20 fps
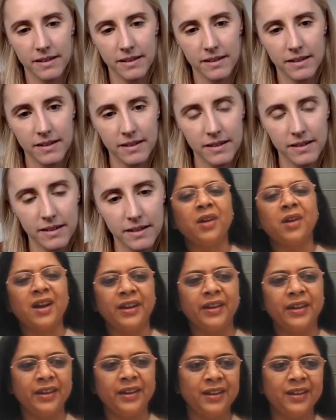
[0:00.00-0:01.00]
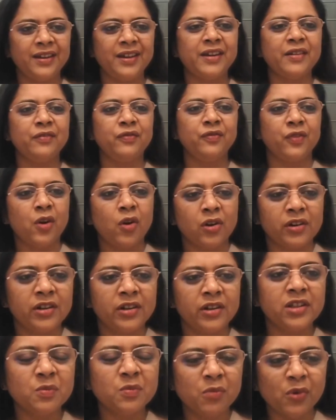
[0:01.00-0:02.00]
No, so I have
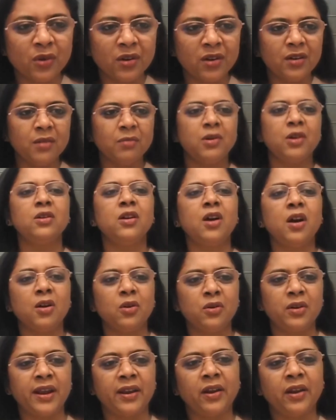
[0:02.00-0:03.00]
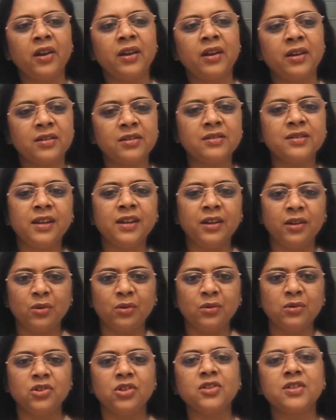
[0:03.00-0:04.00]
already spoken about how regulators need
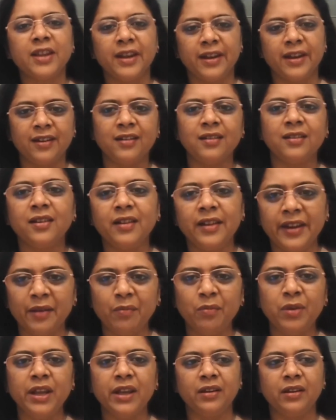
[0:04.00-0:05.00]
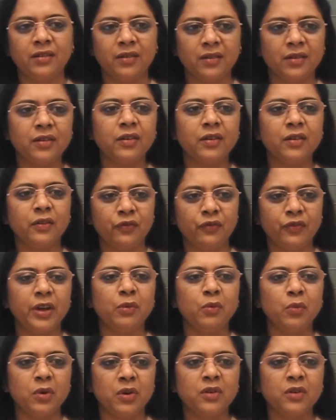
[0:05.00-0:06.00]
to just get in the enabling
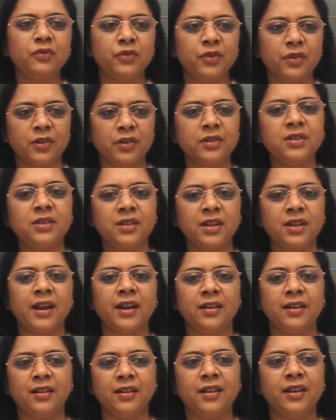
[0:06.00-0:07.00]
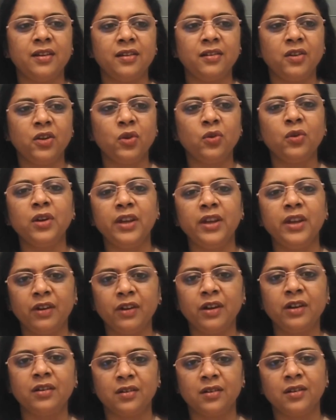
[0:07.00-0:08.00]
framework first, and then
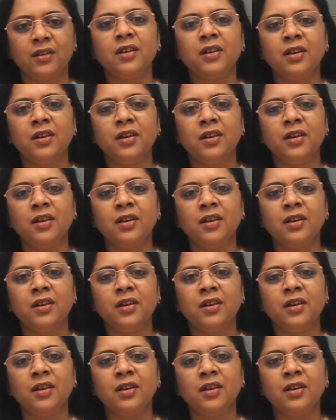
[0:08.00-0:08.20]
leave it